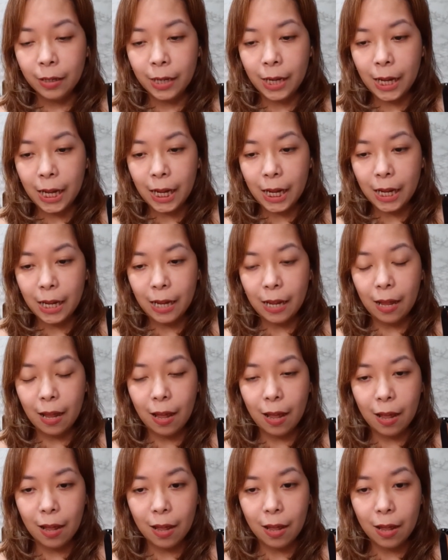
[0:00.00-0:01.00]
They
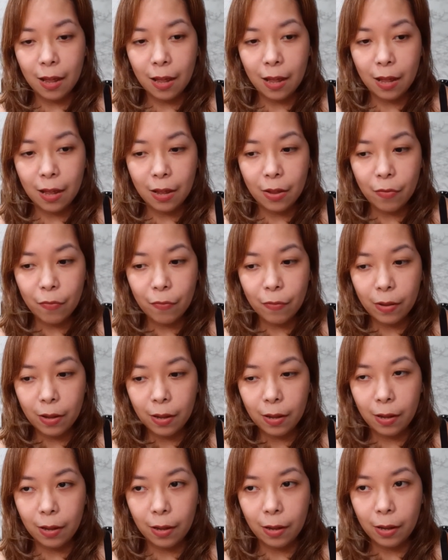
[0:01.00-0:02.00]
have
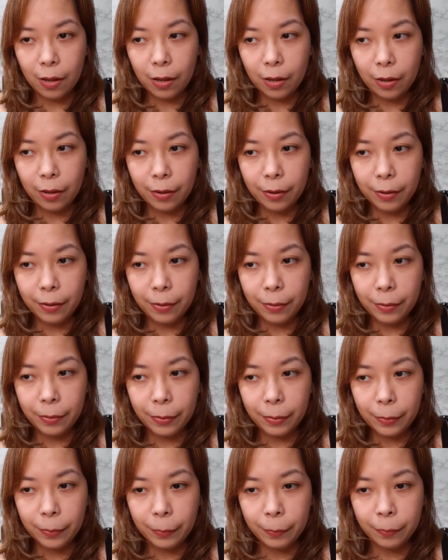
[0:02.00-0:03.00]

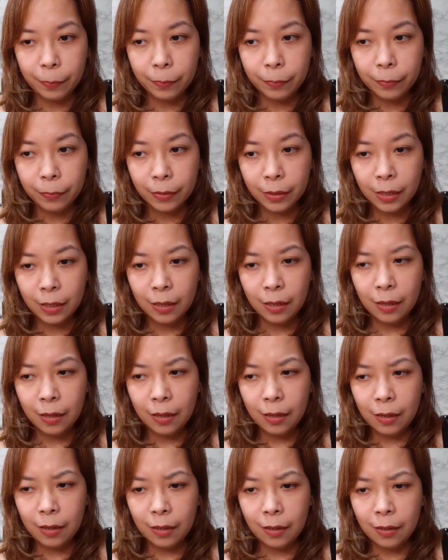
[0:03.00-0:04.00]
um,
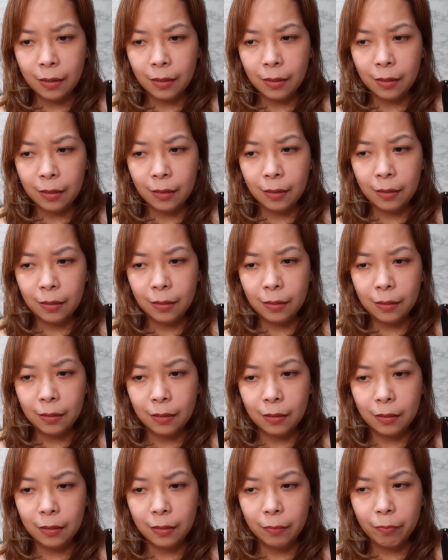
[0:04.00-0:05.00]

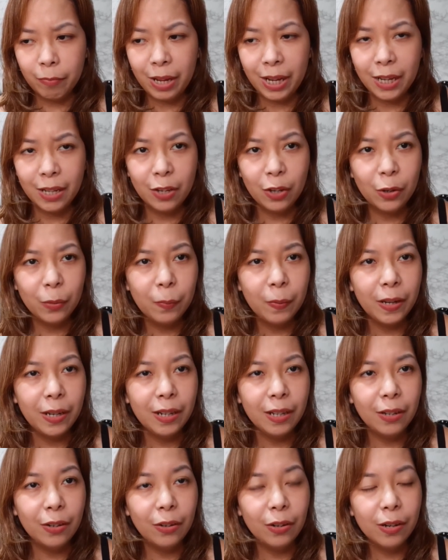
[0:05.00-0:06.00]
uh, manicure,
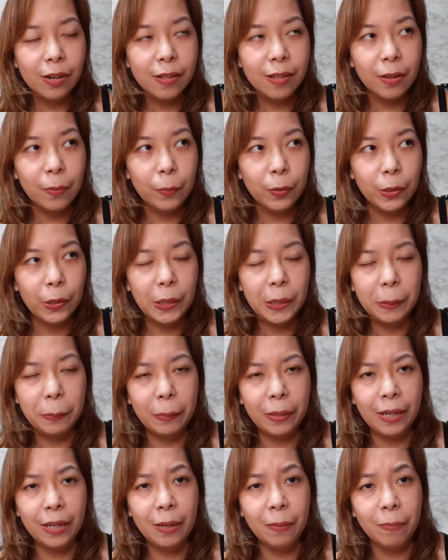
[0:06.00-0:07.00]
pedicure. Nasabi ko na
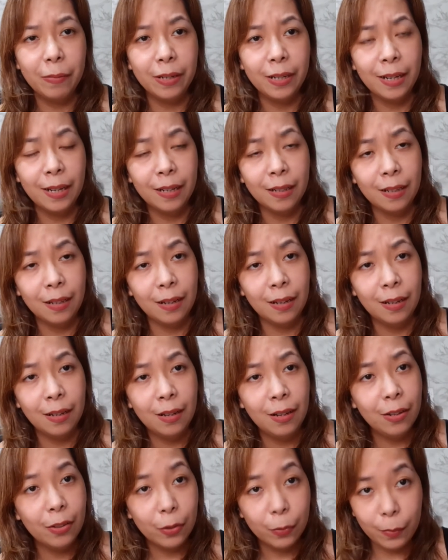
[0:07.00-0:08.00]
ba? Hindi pa yata.
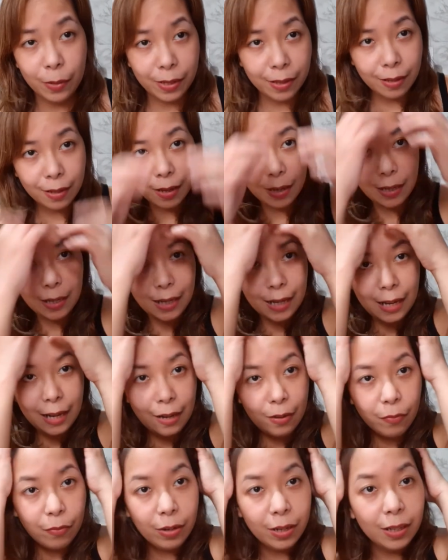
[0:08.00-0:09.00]
So, basically,
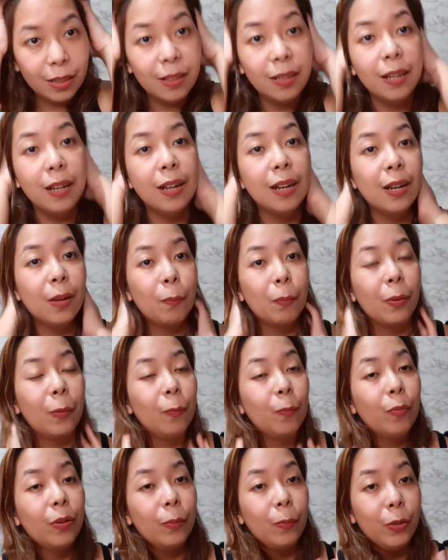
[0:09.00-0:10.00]
everything na
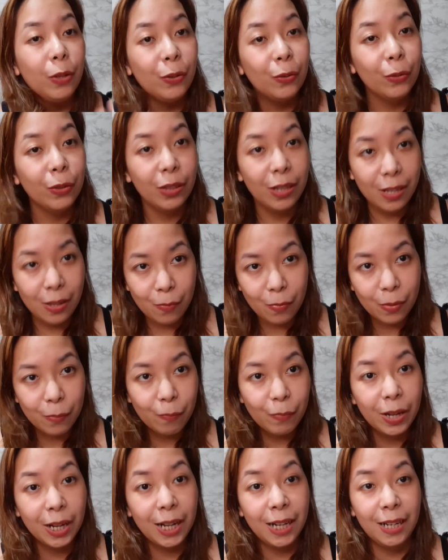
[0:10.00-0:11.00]
pampabeauty,
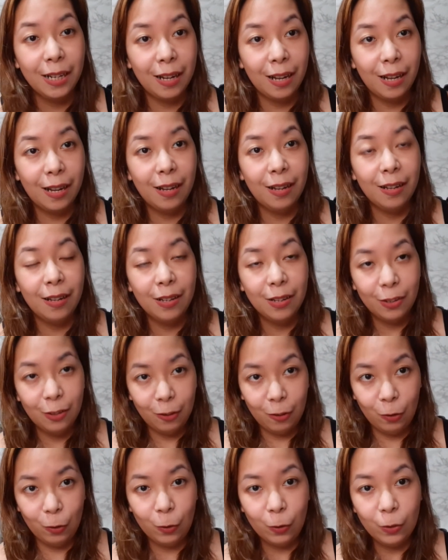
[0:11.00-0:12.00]
pampaganda,
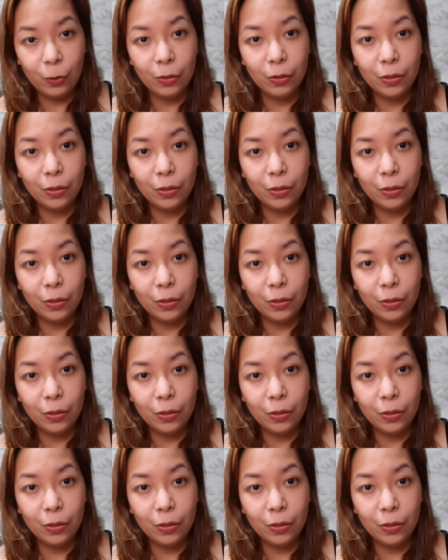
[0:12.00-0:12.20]
Nook